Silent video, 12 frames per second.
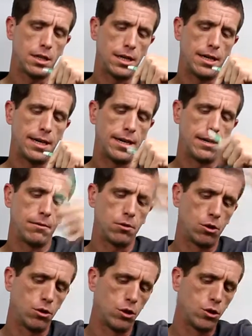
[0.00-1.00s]

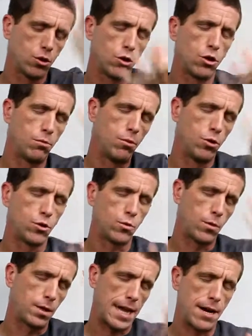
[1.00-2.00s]
or the soil pulls
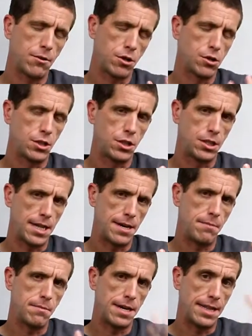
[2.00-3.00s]
down on the
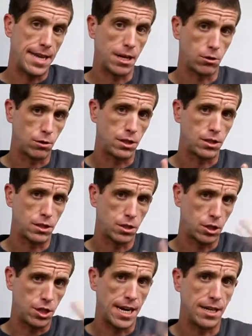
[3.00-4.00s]
stem, and that increases
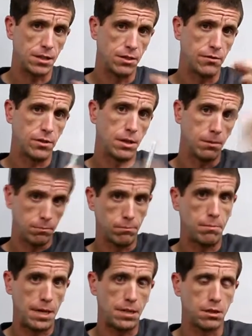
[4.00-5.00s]
the chance of them
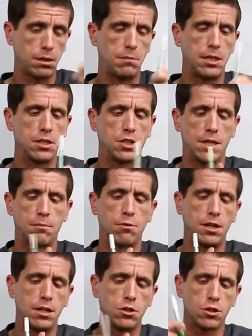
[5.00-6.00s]
basically being
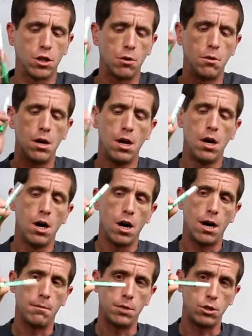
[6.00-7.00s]
separated. So
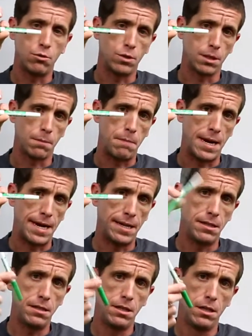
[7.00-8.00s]
I'm going to use a
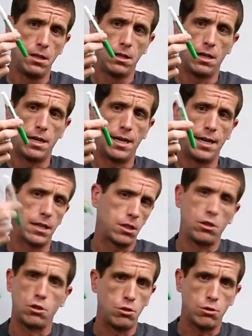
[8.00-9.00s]
pin.
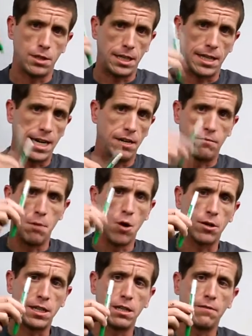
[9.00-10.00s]
If you use any kind of
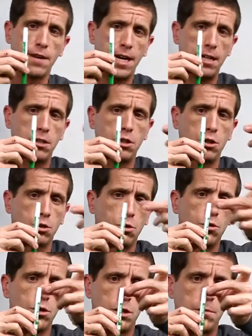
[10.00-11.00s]
poking device, your
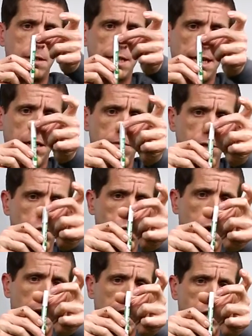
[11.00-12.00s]
goal is to be kind of as
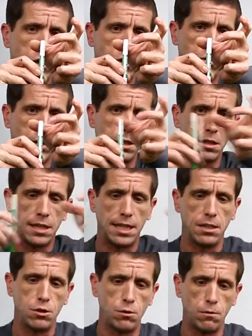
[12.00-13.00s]
wide as you can
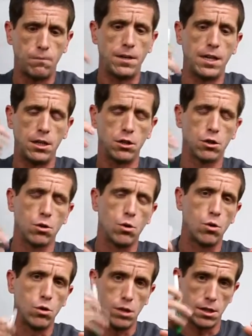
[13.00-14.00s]
get to fit into the
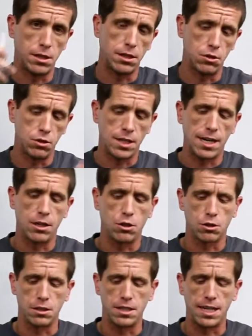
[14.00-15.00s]
hole on the underside of
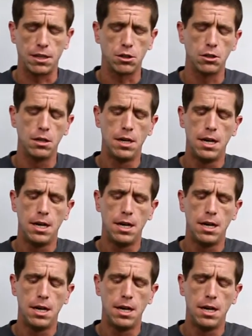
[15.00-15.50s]
your container.